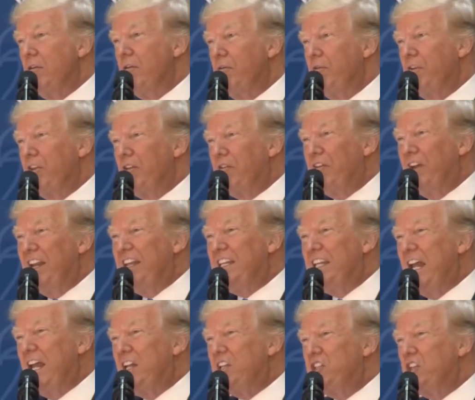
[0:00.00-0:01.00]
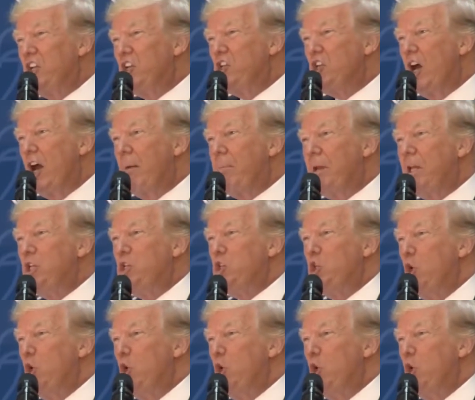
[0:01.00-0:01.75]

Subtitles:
for the fantastic job he's